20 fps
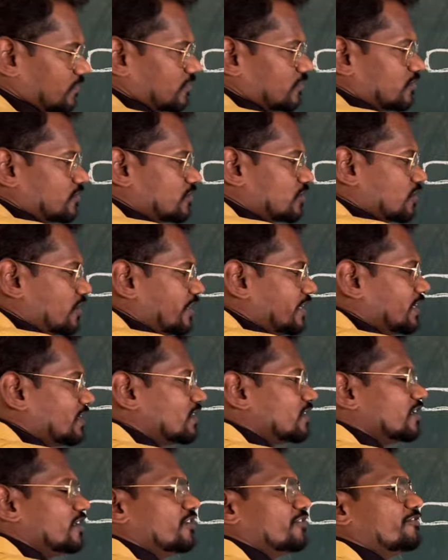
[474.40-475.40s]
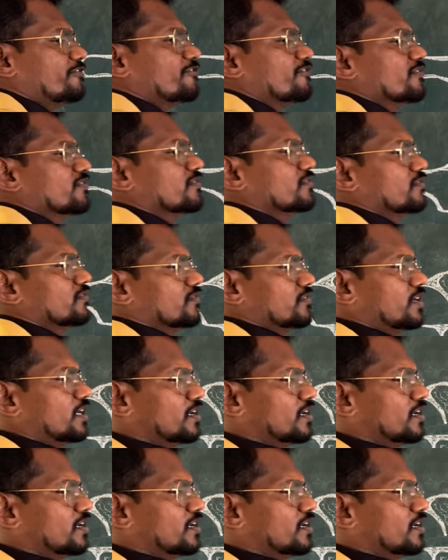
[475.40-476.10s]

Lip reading: So here, if